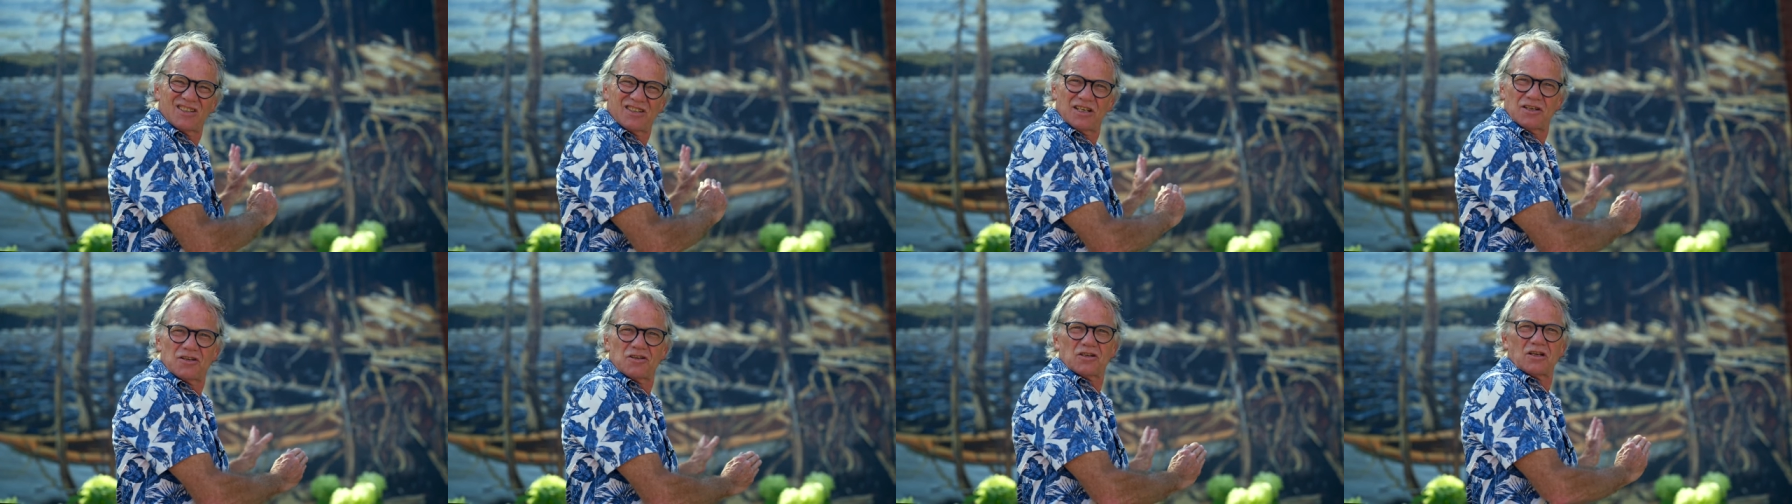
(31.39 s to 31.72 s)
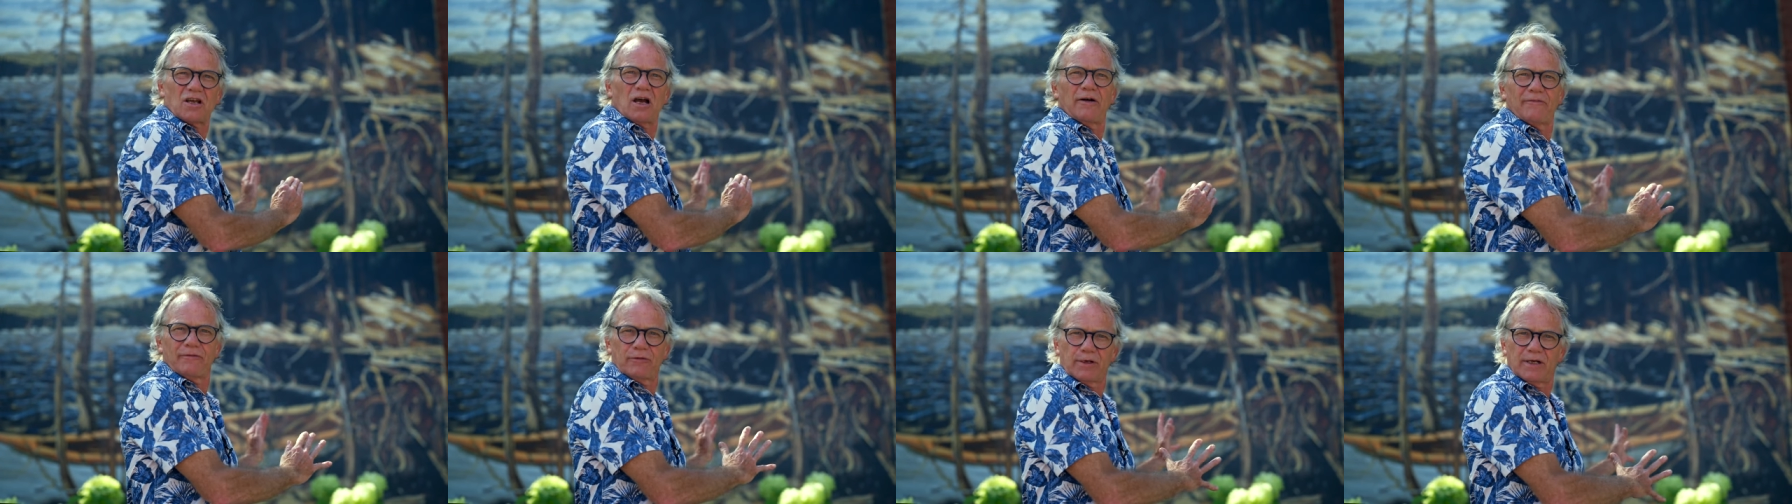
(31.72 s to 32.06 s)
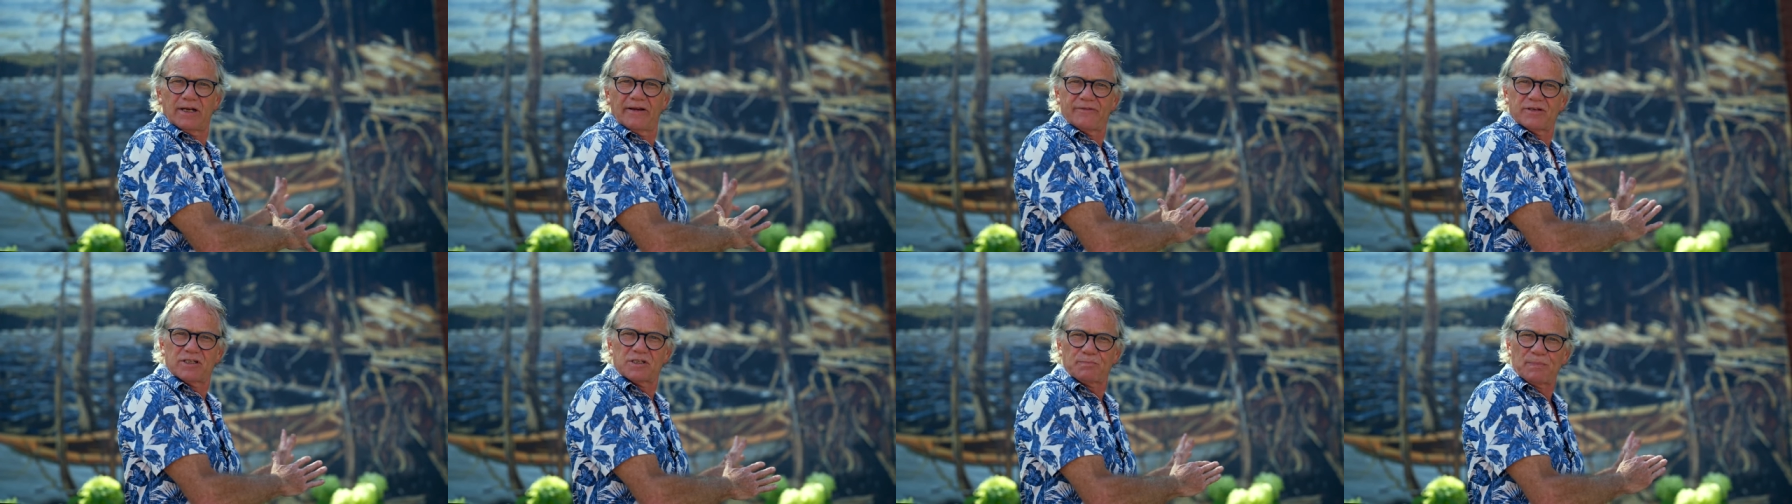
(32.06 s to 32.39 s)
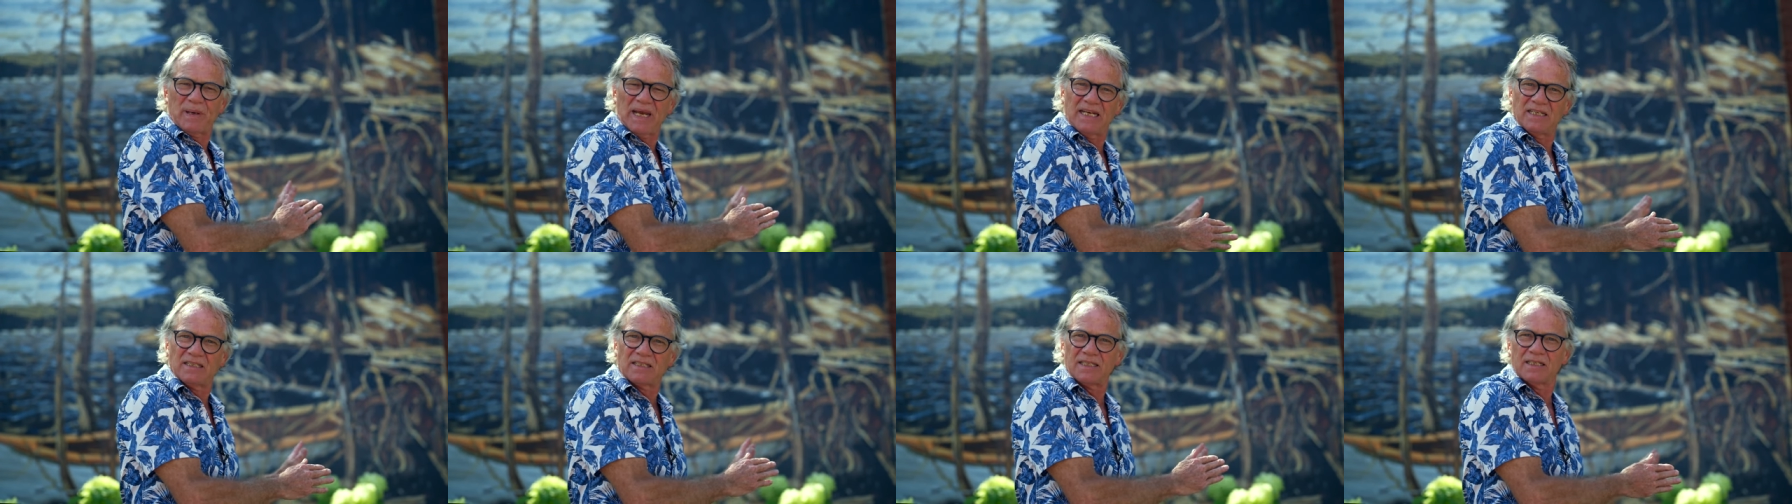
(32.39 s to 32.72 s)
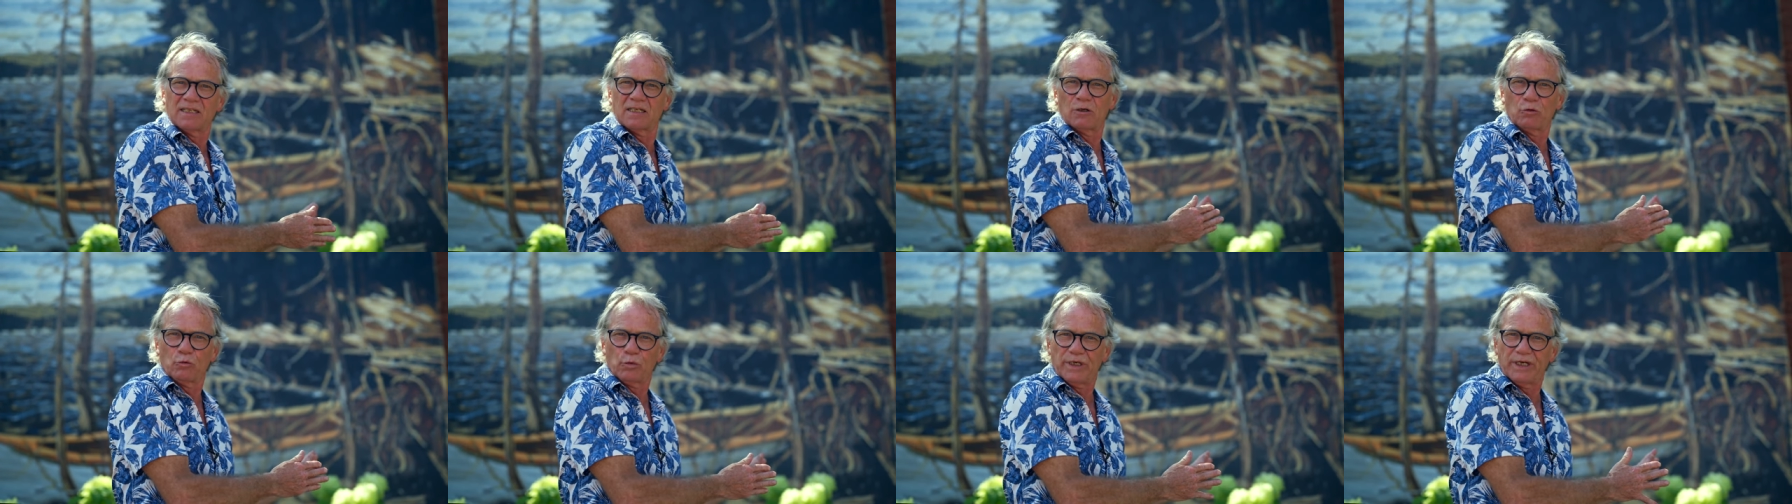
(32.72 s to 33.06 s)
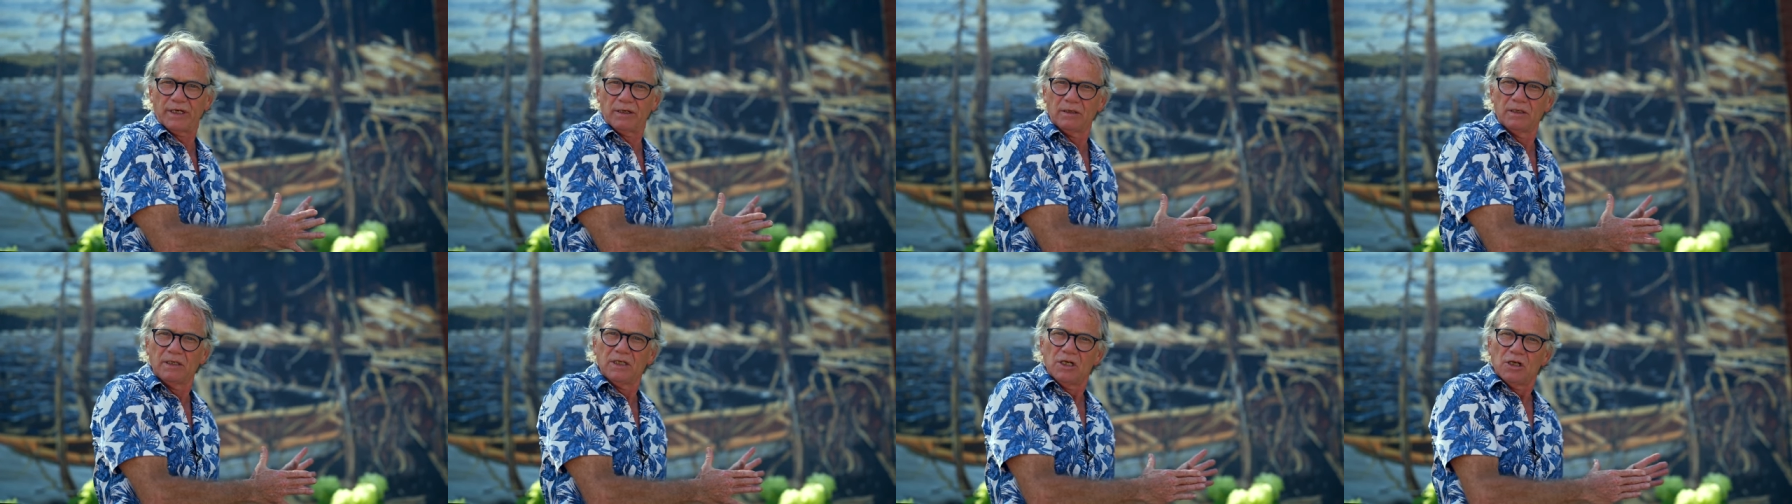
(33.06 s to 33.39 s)
discovery of his painting
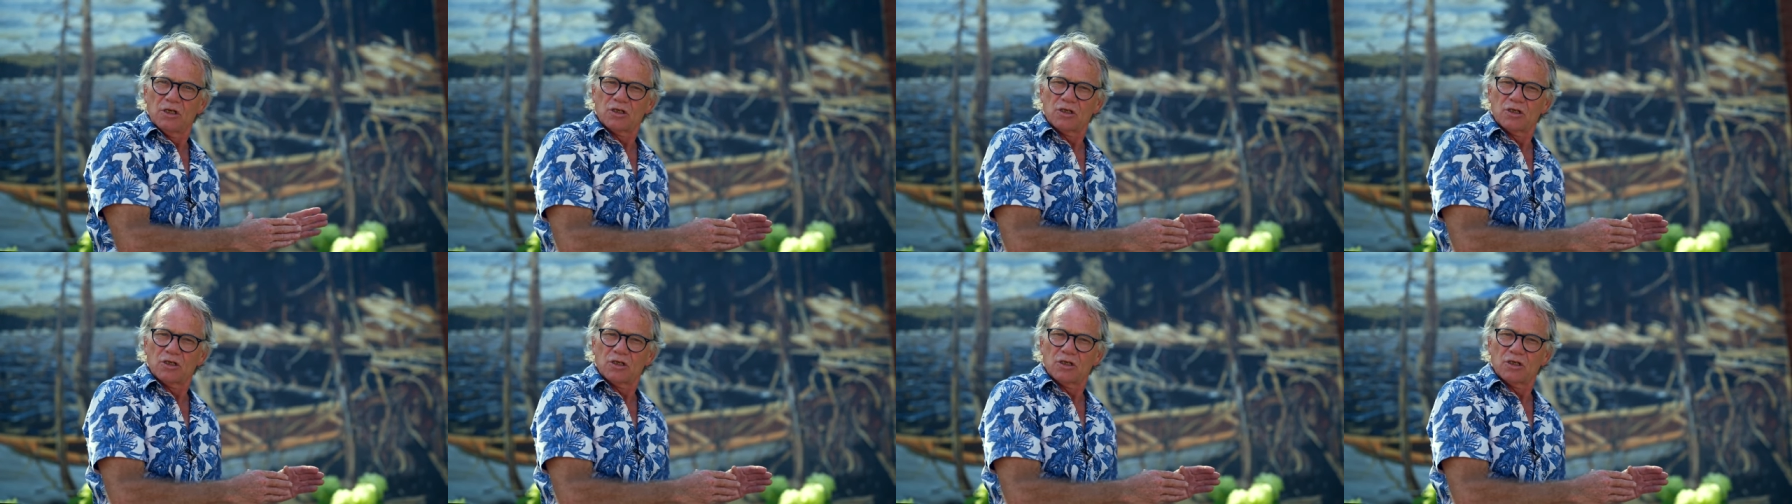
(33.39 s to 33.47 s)
career.